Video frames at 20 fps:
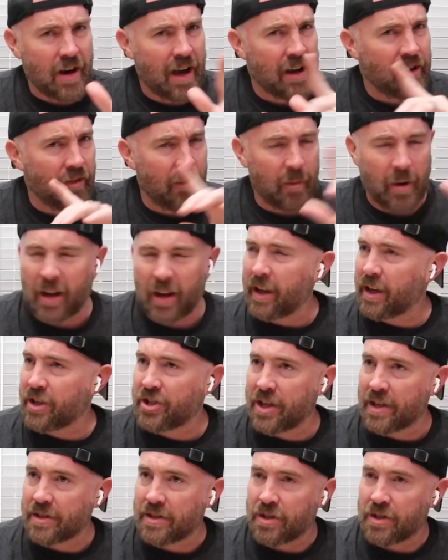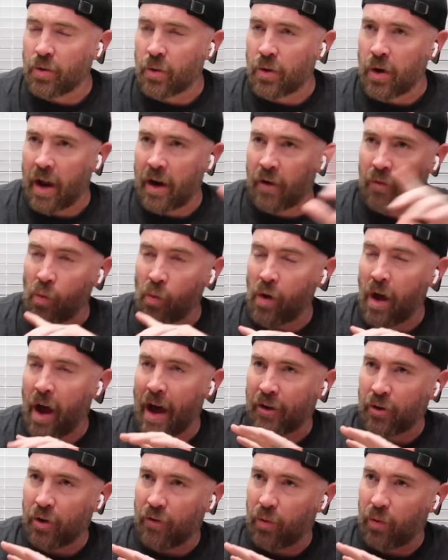I don't know if I'm going to get a chance to do it, and I
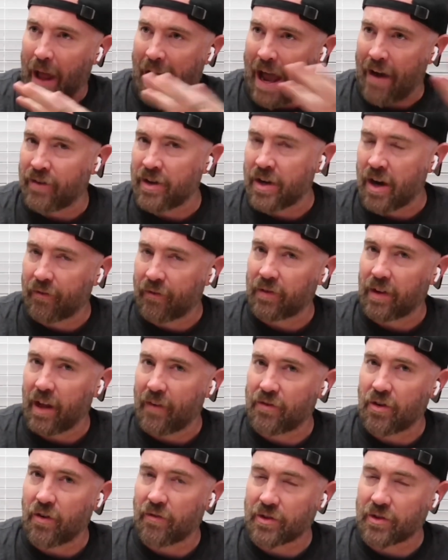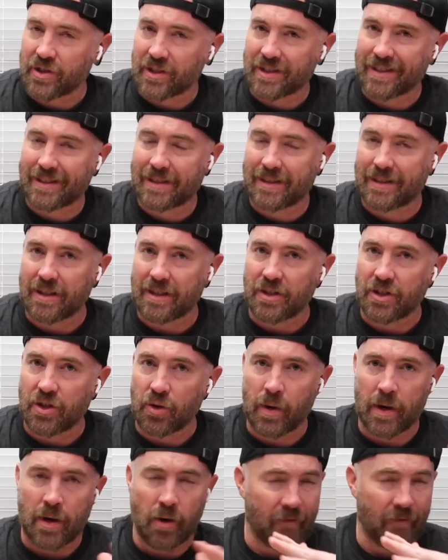don't know if we'll have enough leftovers to
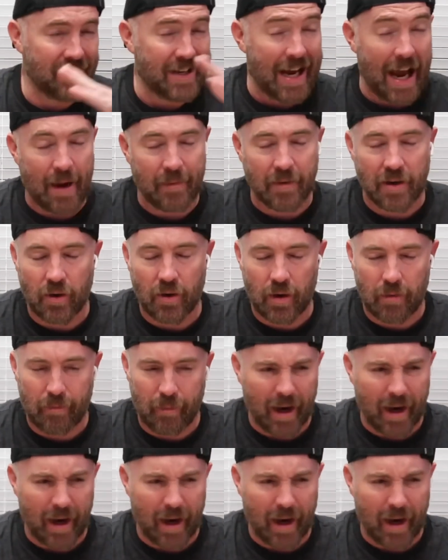do it, enough time to do it.